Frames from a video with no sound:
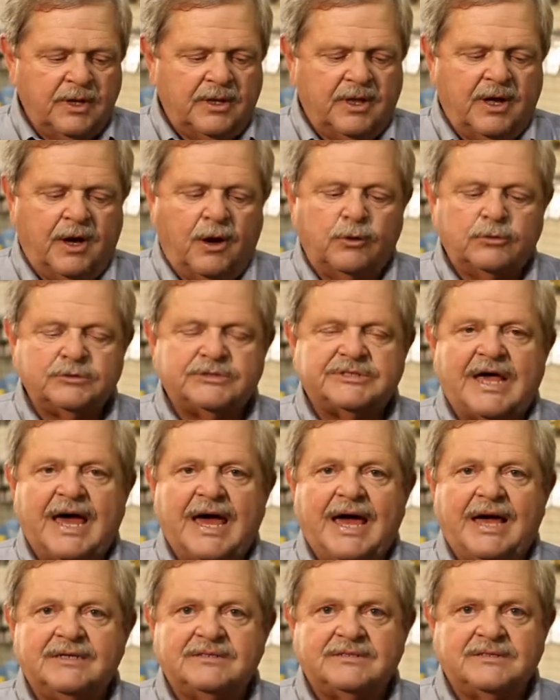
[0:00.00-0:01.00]
The hole
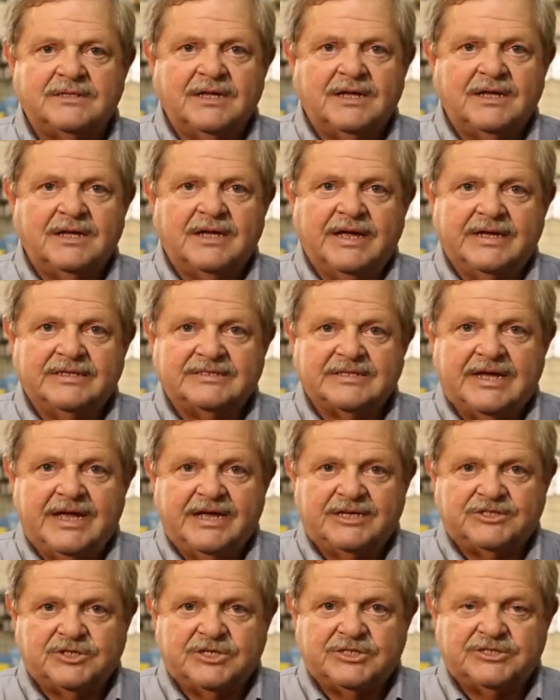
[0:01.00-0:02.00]
size is an
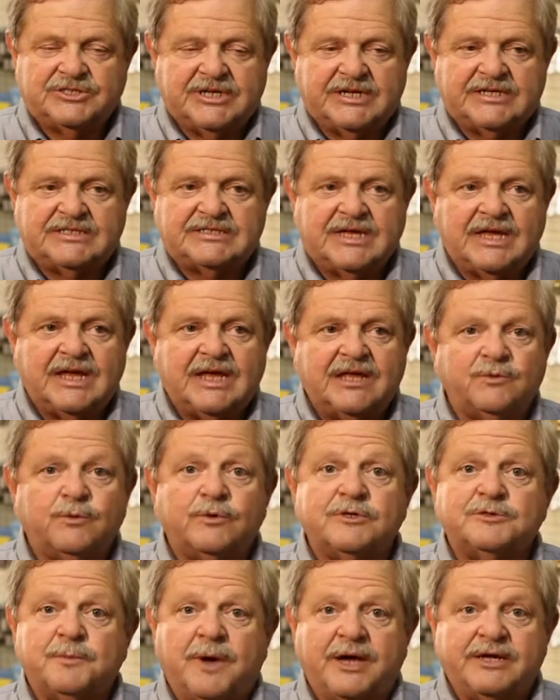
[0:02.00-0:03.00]
1 1/16,
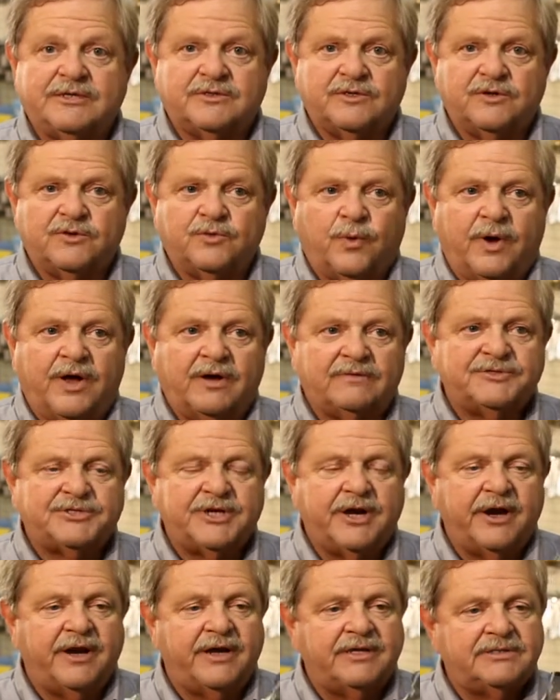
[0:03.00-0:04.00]
which makes it a 12
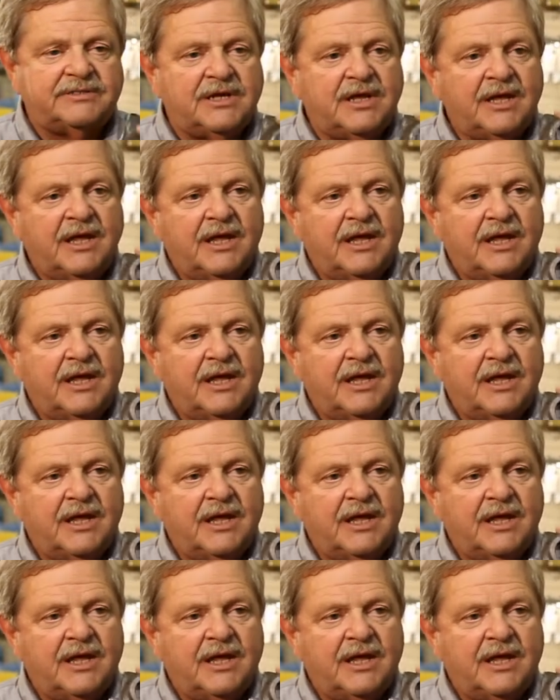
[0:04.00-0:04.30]
series.